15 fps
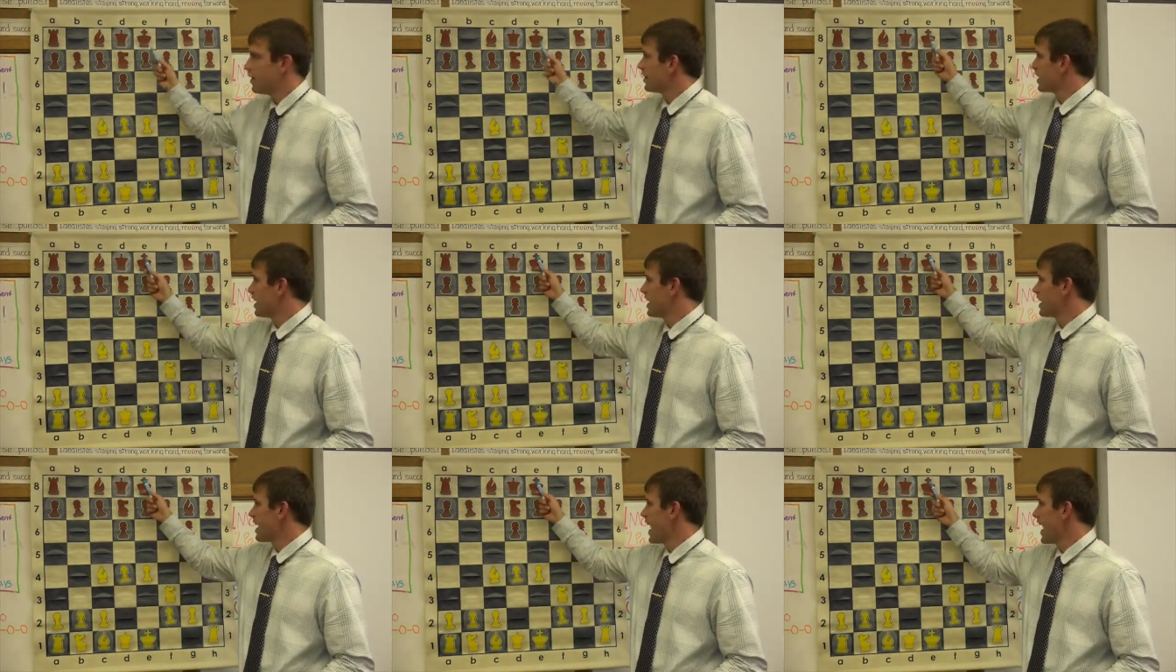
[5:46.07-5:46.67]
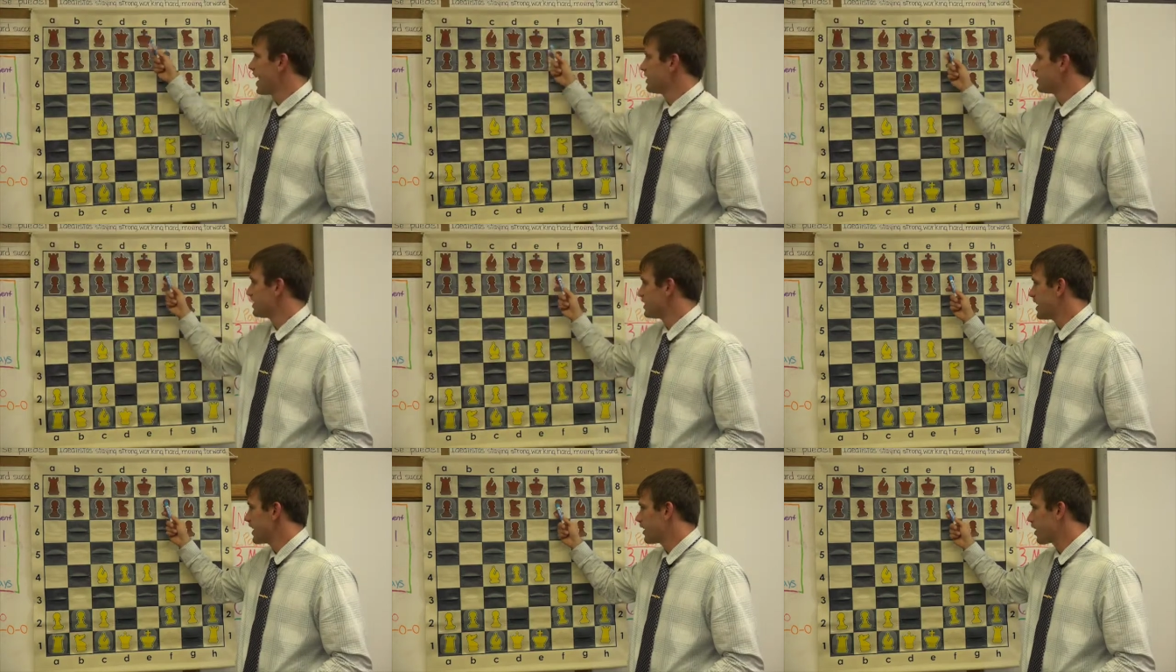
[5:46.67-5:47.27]
the king has
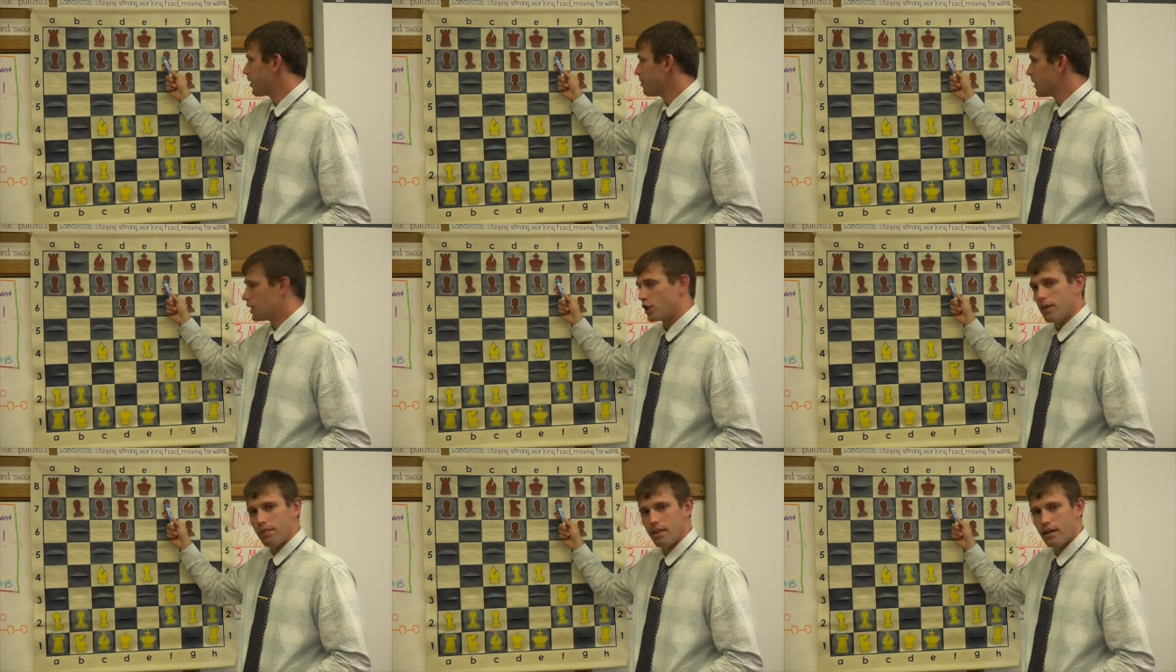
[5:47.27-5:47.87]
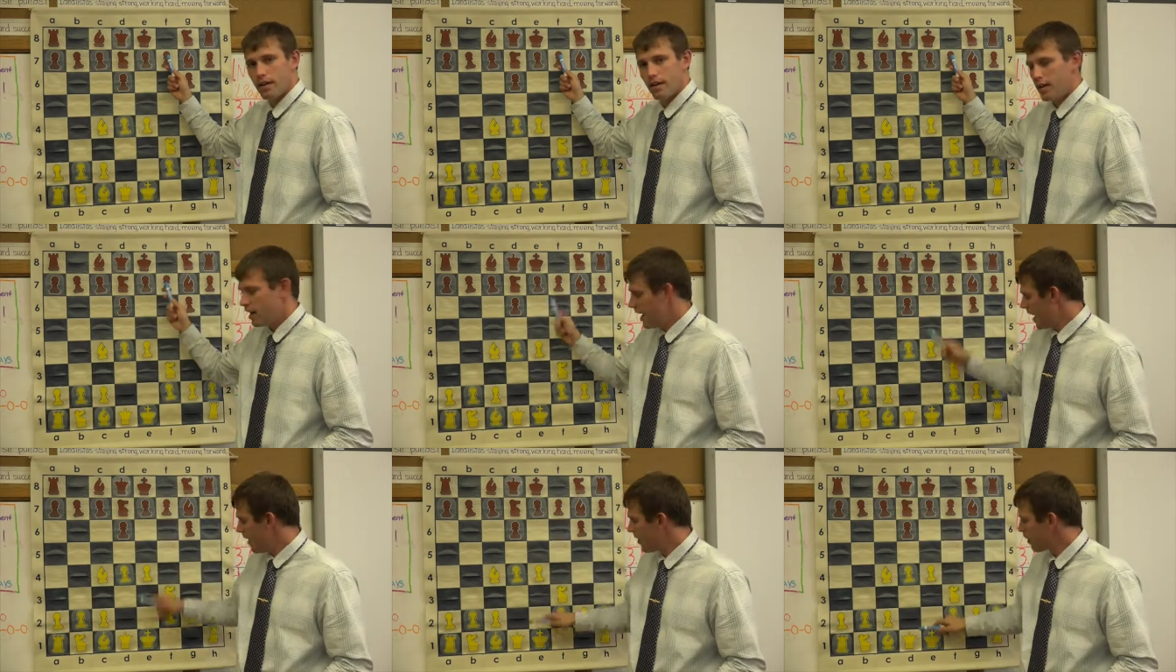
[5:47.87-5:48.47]
to take our bishop,
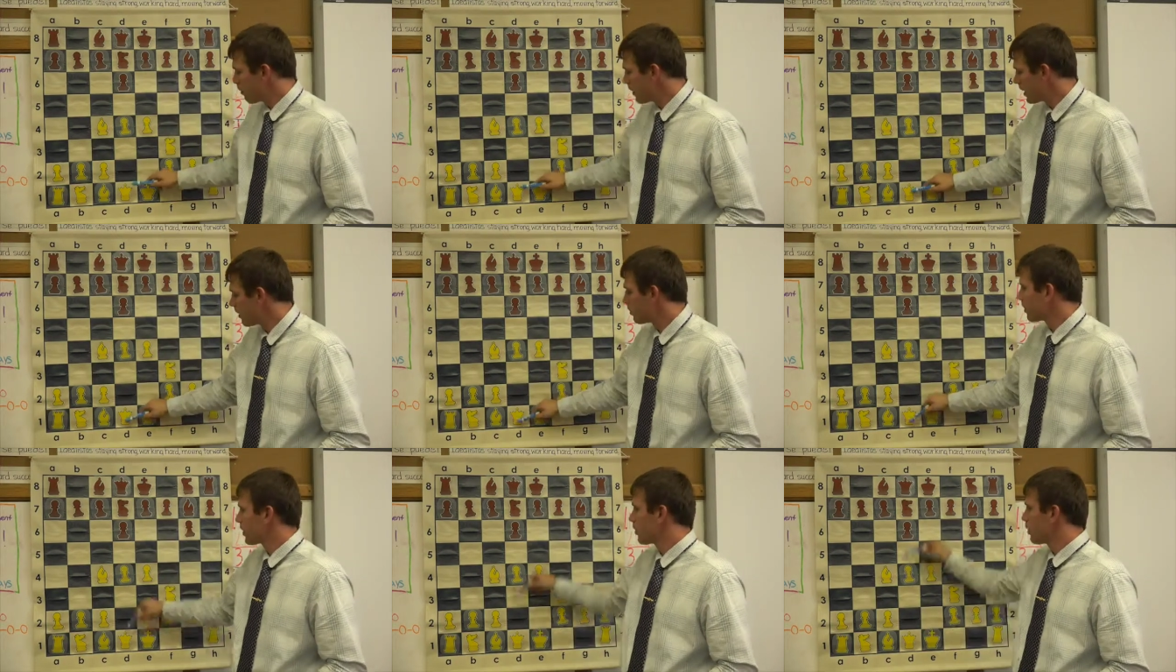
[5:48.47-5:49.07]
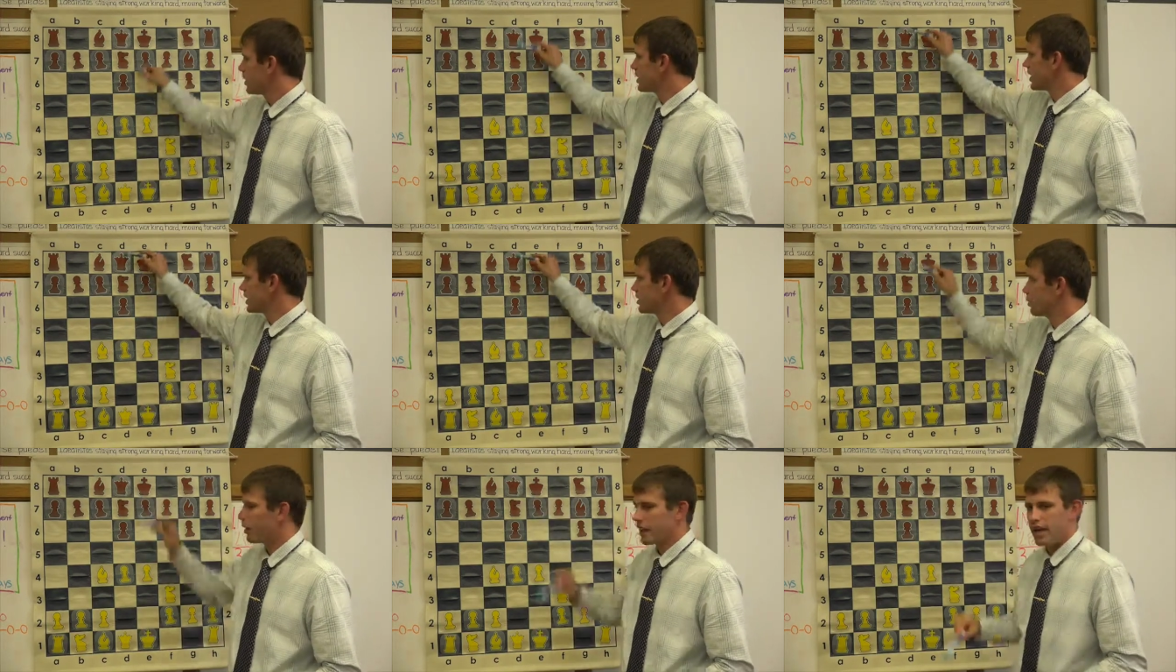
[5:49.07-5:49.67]
and then we can play queen
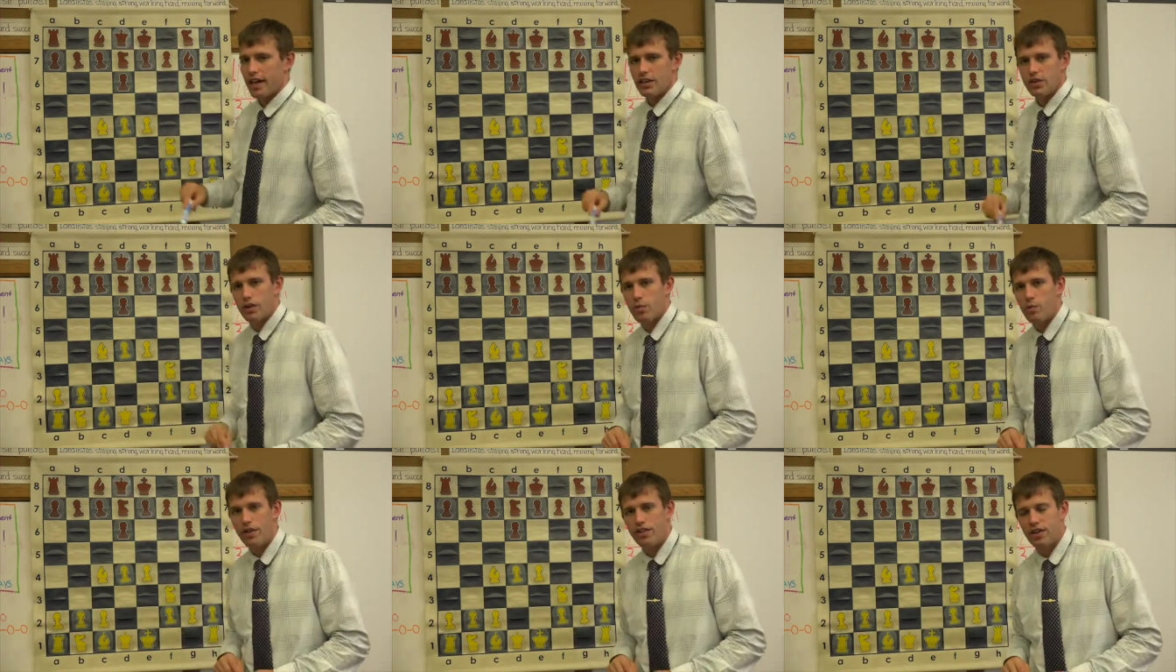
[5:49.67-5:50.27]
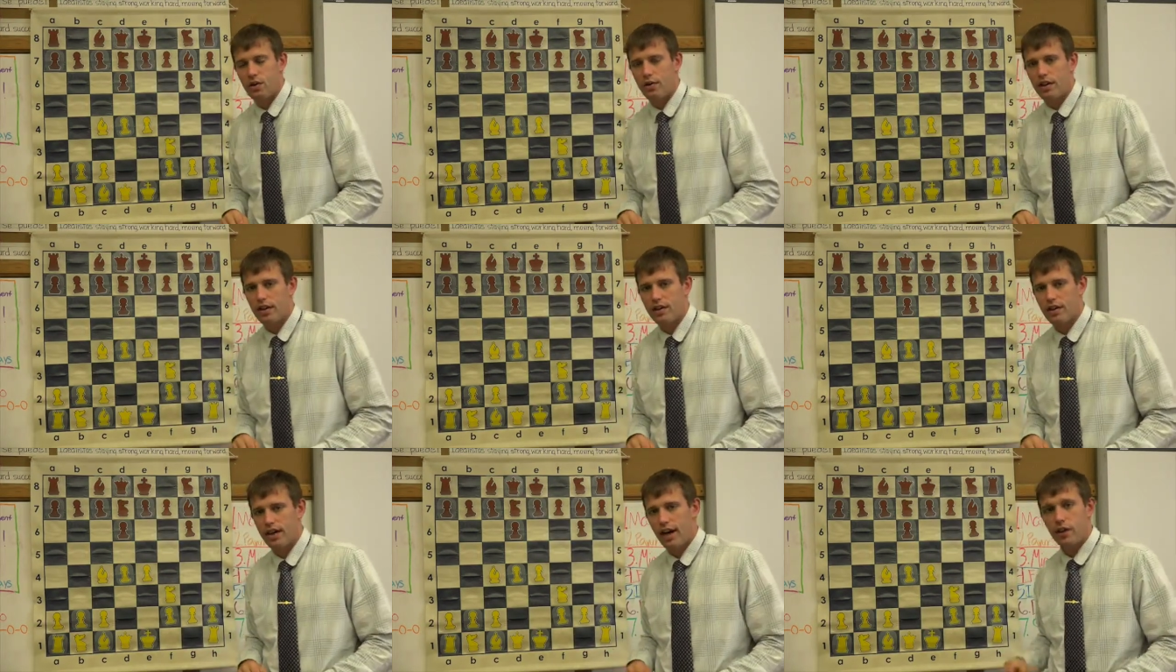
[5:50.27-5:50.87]
takes queen and actually win the
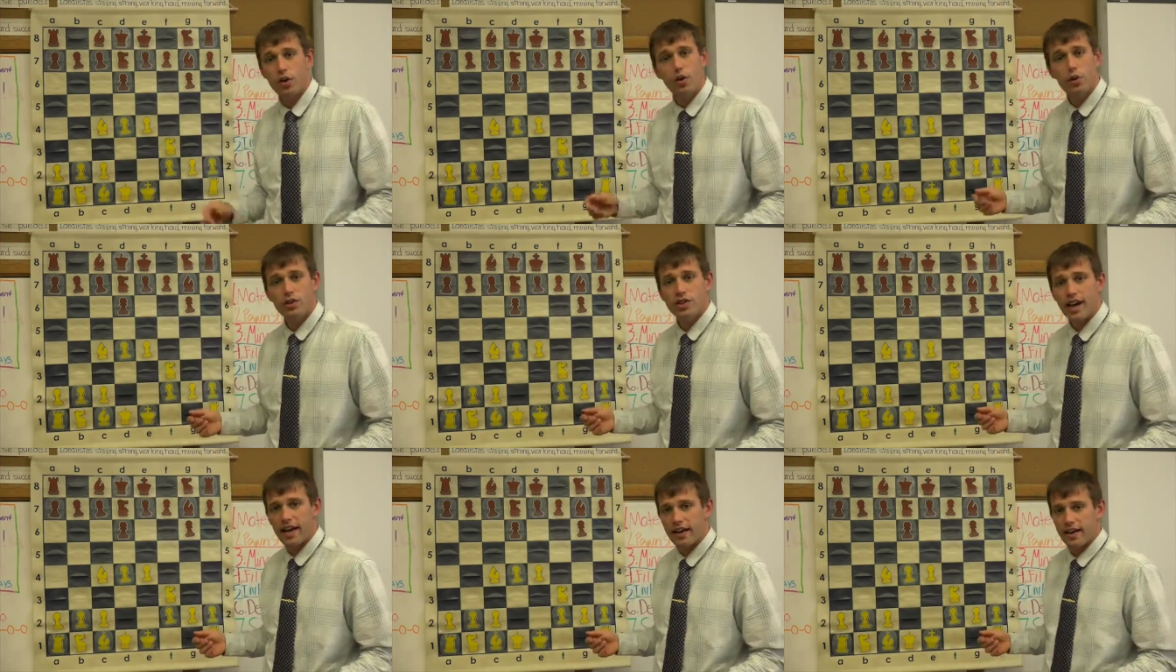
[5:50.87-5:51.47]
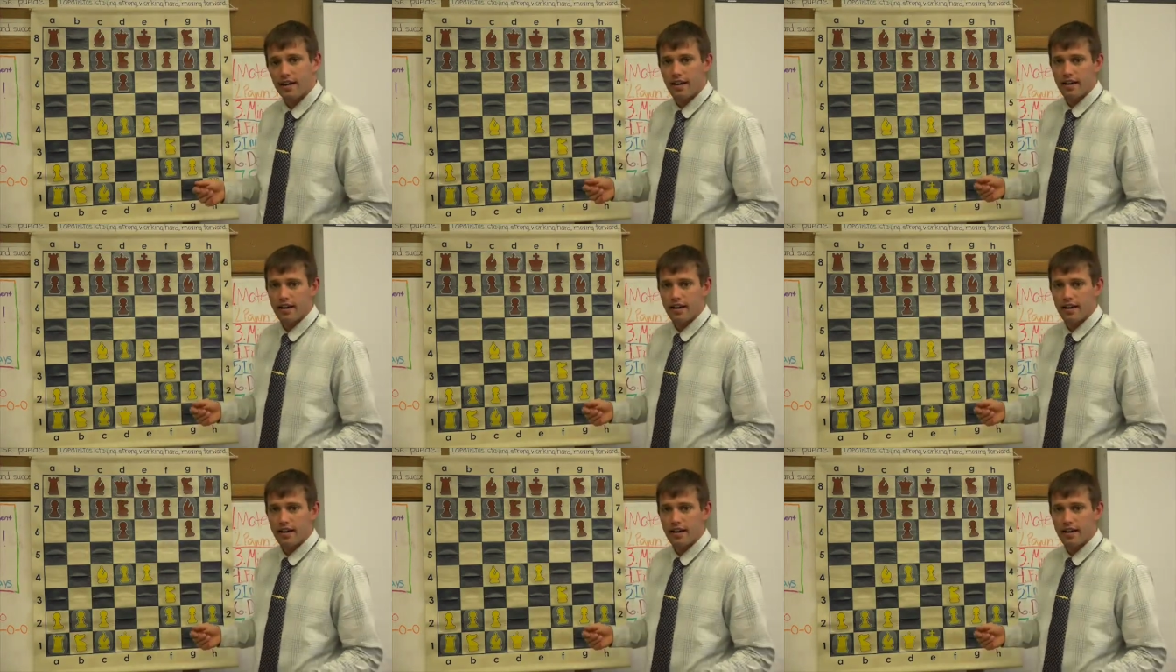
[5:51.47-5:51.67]
queen. How cool is that?